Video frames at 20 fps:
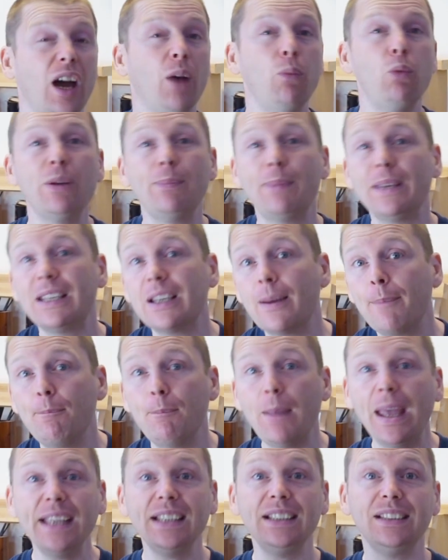And we've been
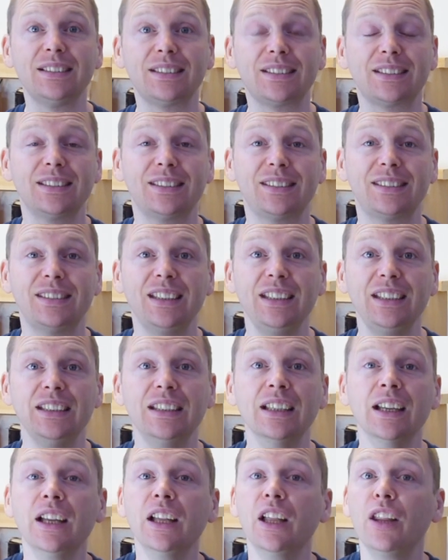amazed to see